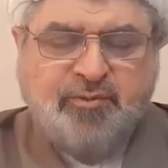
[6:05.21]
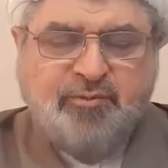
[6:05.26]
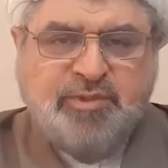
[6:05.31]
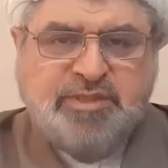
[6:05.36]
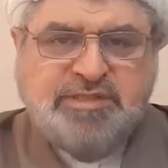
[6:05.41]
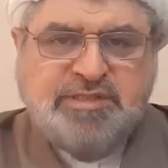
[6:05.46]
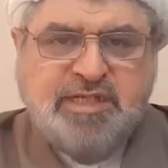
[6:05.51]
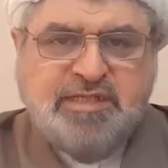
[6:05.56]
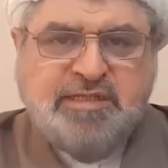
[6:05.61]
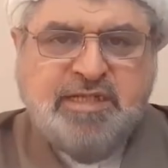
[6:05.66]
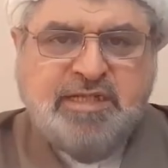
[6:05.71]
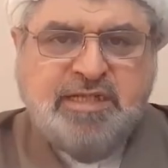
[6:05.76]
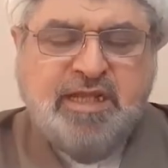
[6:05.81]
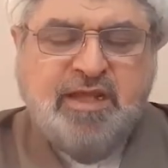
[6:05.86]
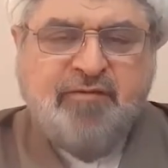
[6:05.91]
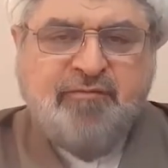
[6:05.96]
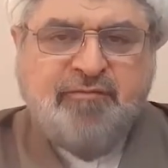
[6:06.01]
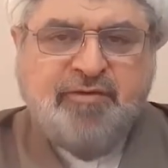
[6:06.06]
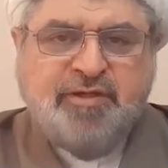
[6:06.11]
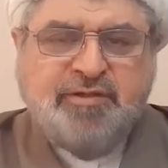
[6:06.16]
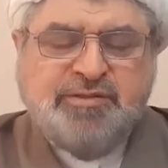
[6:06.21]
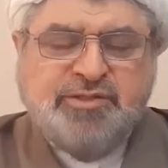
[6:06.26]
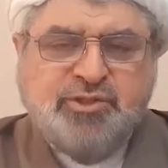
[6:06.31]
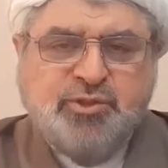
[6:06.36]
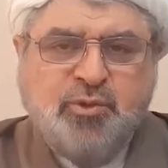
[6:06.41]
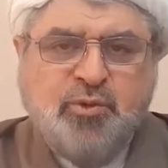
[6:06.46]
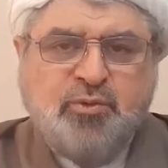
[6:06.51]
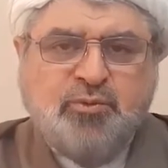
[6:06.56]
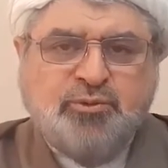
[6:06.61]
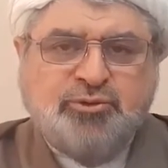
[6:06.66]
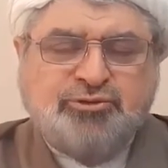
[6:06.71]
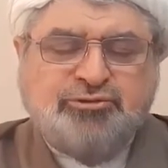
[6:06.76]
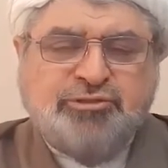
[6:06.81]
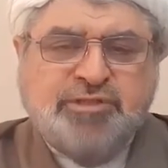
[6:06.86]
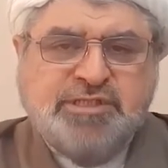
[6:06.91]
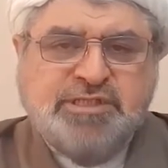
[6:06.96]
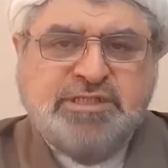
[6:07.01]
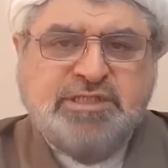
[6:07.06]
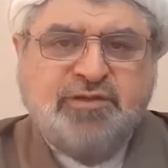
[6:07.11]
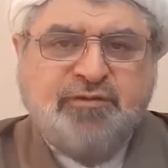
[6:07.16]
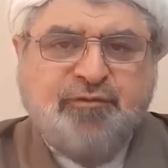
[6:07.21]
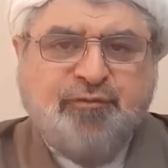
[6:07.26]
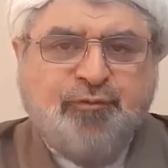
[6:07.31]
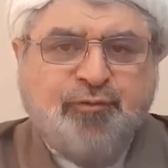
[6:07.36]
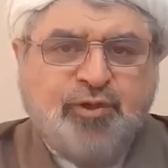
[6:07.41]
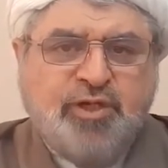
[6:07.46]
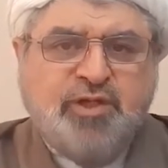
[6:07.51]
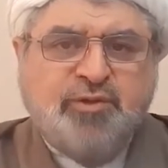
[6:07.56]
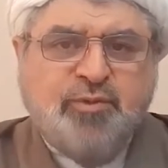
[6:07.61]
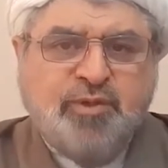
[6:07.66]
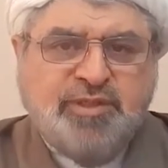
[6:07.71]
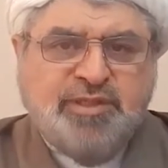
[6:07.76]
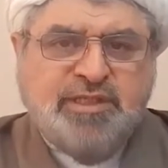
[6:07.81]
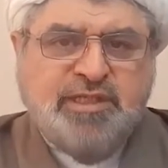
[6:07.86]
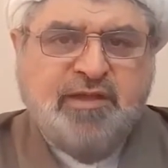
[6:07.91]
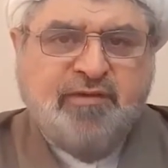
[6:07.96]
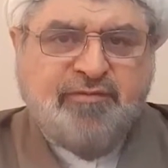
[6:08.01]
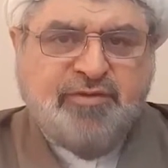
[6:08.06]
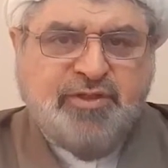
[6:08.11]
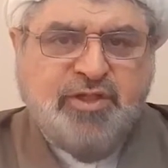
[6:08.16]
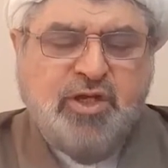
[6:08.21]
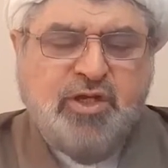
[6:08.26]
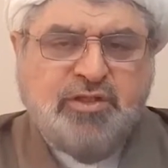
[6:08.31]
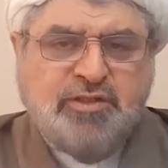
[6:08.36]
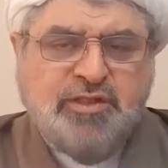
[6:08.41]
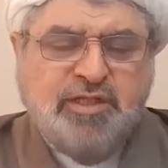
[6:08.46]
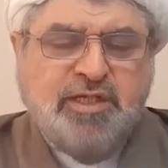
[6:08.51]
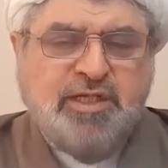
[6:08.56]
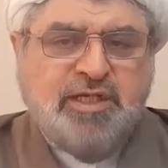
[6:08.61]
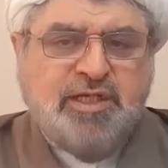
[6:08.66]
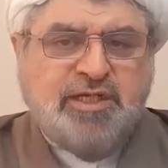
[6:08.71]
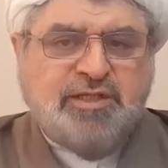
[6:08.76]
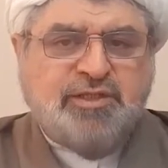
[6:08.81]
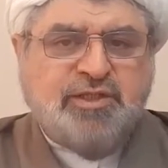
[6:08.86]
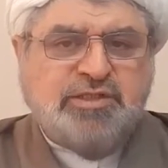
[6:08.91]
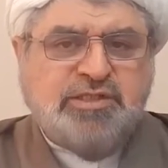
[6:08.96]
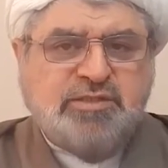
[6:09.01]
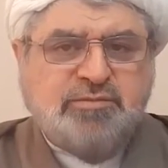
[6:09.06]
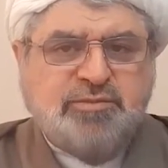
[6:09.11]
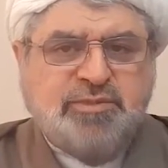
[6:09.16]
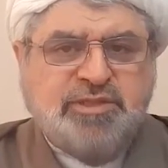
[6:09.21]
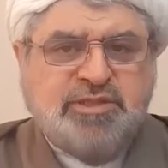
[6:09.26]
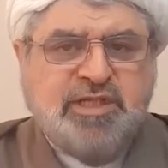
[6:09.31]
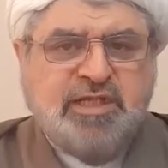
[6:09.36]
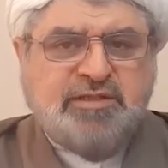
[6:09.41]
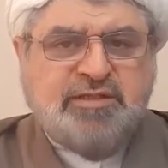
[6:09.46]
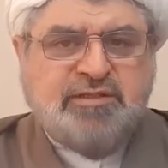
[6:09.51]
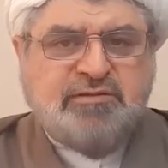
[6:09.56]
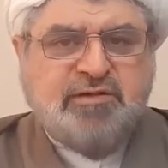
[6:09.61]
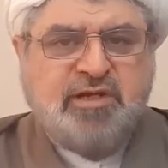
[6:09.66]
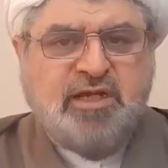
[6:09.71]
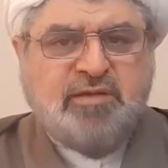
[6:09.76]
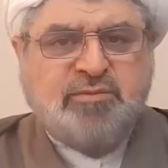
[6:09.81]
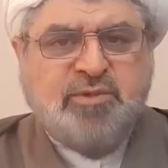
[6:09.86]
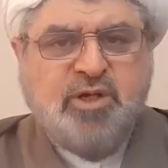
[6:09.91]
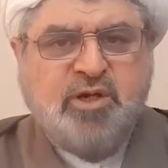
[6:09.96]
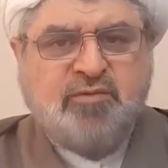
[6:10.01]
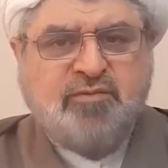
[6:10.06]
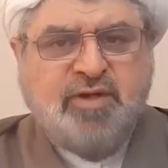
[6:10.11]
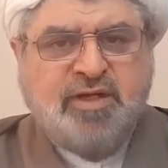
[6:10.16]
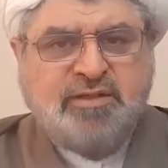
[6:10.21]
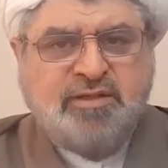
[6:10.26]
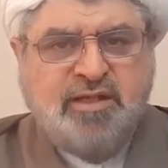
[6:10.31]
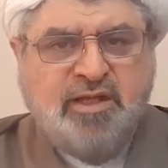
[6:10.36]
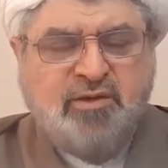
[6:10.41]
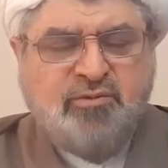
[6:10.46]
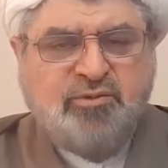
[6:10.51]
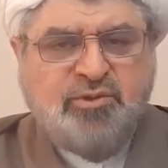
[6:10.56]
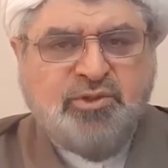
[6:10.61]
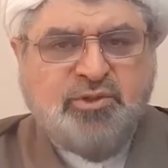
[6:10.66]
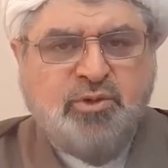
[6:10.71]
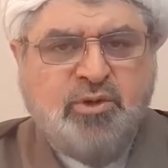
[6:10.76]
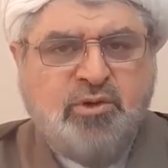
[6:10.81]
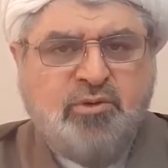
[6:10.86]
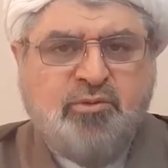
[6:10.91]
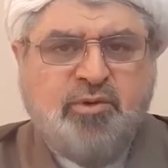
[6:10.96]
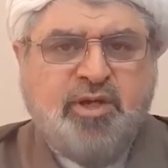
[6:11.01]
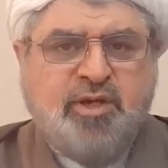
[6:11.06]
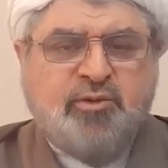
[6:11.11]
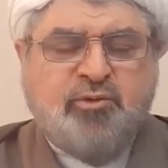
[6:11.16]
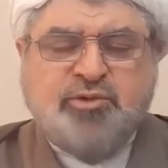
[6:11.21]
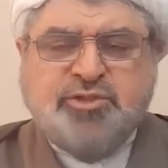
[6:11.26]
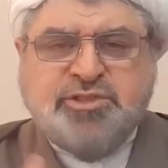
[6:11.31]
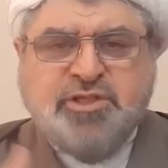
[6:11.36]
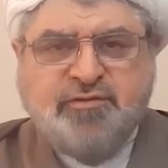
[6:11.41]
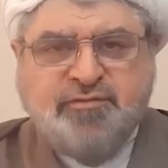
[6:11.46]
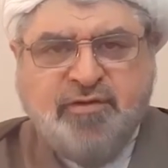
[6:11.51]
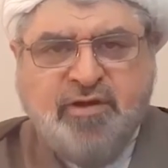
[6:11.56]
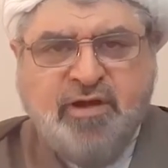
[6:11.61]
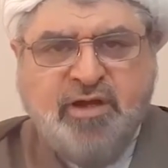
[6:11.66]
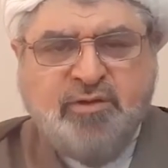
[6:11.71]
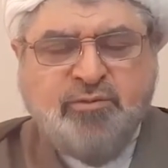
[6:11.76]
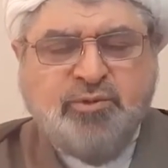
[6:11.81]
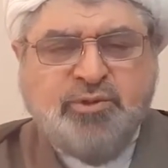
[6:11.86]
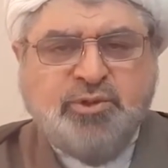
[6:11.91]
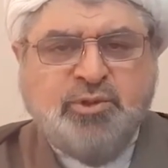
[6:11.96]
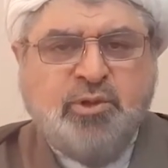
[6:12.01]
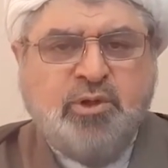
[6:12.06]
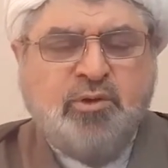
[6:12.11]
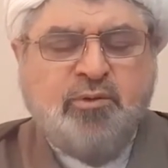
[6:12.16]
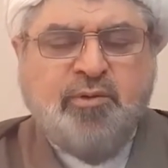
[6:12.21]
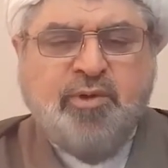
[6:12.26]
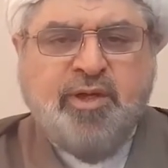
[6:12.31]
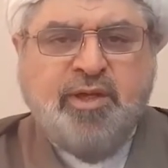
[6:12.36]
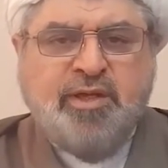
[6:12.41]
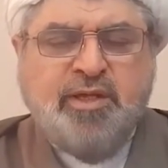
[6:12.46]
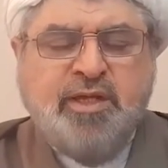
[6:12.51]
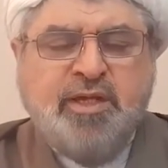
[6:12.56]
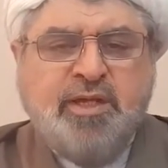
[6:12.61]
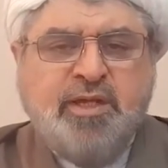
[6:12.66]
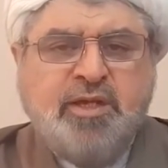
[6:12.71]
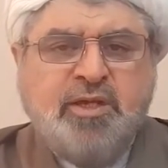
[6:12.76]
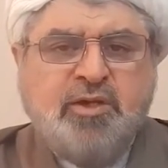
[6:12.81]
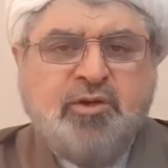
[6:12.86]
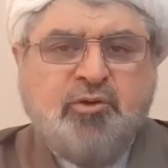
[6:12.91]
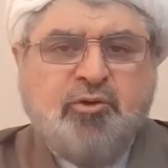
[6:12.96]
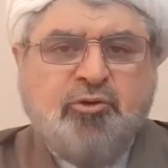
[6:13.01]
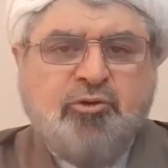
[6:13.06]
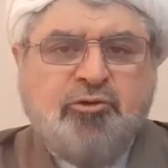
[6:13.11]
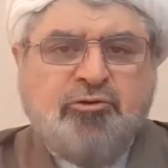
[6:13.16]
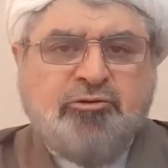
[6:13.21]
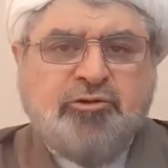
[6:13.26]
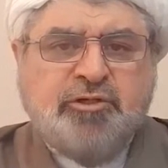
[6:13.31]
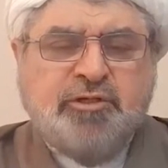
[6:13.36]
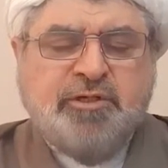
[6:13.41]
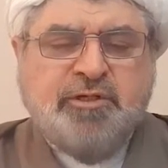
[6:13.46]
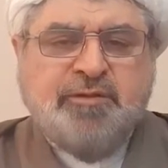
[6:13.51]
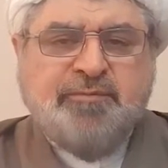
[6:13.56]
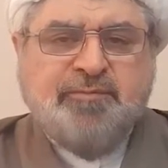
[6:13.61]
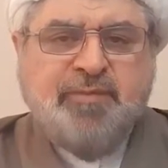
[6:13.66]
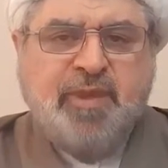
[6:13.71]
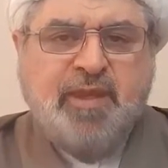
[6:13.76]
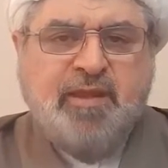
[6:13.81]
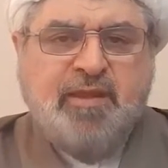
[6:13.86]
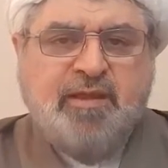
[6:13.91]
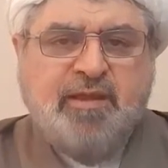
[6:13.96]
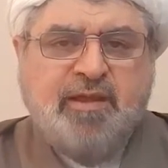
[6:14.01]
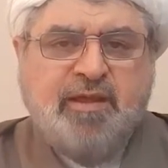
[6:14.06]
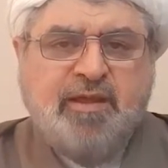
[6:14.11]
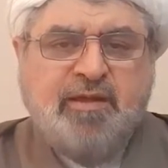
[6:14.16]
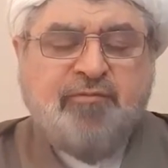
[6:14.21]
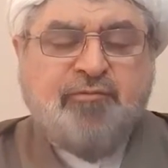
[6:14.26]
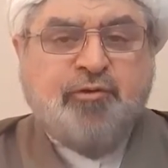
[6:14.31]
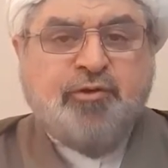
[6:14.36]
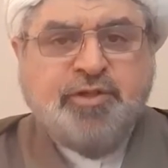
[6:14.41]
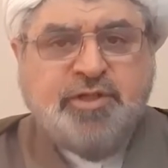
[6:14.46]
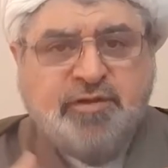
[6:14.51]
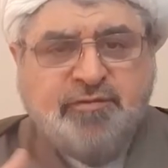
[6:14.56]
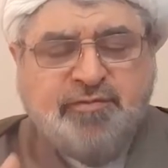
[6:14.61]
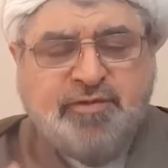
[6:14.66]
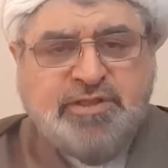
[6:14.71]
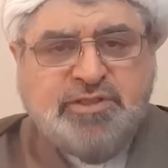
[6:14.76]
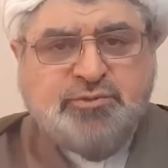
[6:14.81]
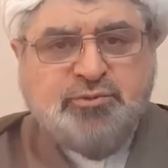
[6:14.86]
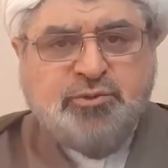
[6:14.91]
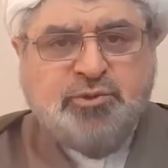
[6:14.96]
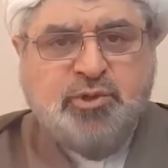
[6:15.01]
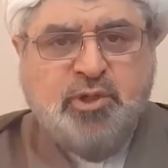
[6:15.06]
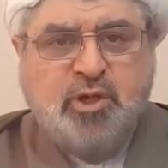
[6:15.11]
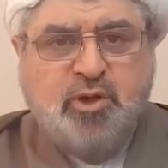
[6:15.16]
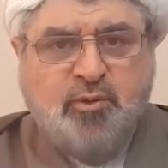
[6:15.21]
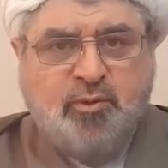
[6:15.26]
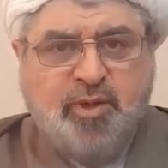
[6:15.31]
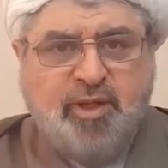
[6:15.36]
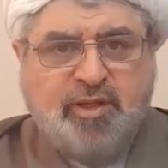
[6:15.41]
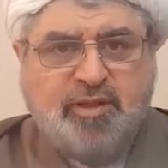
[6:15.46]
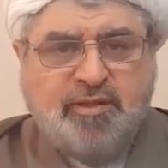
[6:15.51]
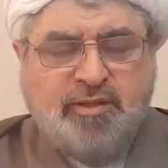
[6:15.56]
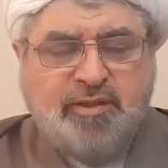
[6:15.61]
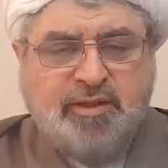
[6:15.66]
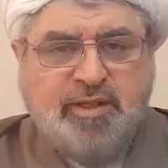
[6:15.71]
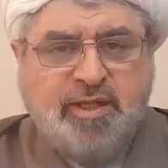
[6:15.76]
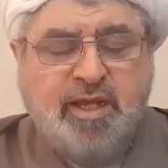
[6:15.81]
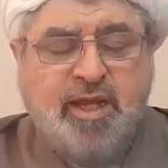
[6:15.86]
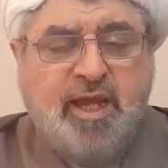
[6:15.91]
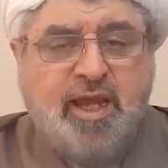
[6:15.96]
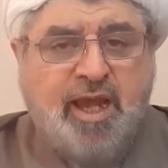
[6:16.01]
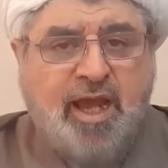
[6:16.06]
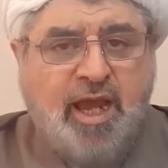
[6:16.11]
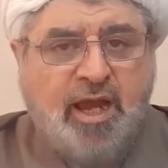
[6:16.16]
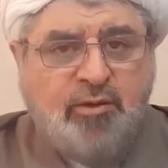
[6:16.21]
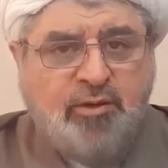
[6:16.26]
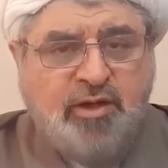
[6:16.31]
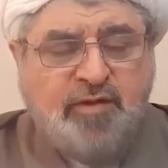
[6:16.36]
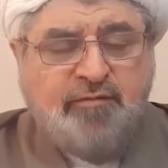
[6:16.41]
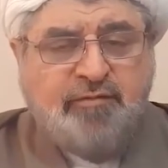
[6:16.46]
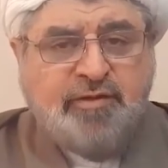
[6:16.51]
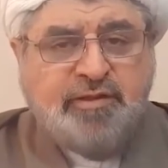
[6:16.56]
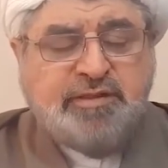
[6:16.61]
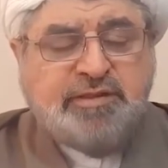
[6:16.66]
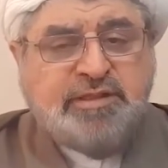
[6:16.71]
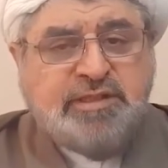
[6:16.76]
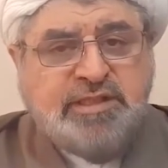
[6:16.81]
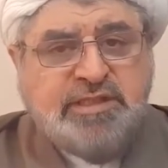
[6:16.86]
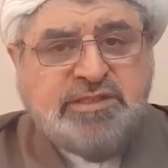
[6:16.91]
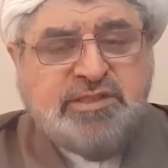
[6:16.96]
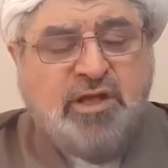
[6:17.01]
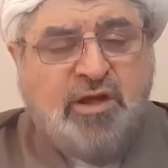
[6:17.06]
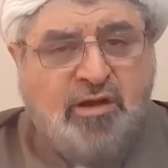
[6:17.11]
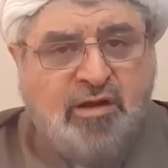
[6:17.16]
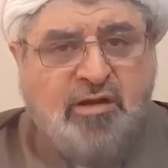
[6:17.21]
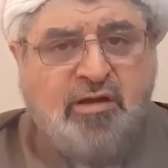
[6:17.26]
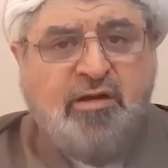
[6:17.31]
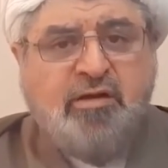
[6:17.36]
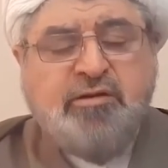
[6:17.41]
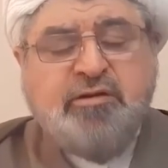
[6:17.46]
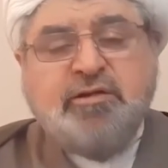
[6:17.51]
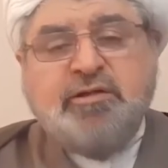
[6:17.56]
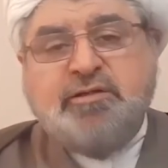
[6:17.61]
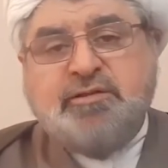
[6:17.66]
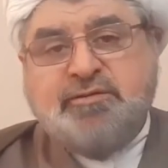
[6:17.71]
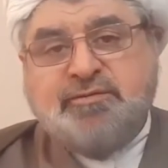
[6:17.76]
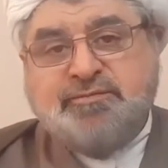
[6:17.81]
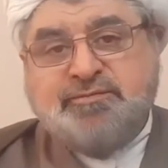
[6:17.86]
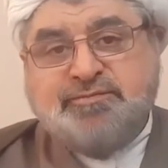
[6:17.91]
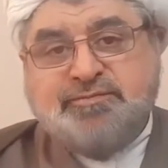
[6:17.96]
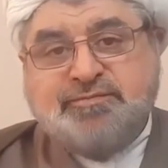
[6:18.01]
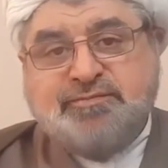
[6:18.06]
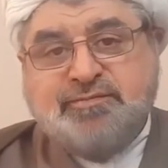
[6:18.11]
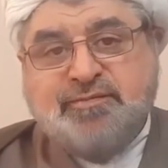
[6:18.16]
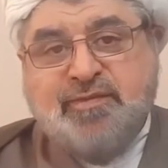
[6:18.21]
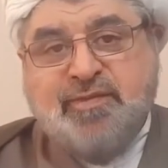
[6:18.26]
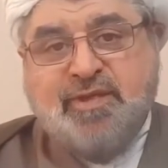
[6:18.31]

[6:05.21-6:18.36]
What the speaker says: When we say that every soul would receive fully what they have done, it doesn't mean that the rahmah of Allah will go away, or shafa'a will go away, or forgiveness will go away. However, these are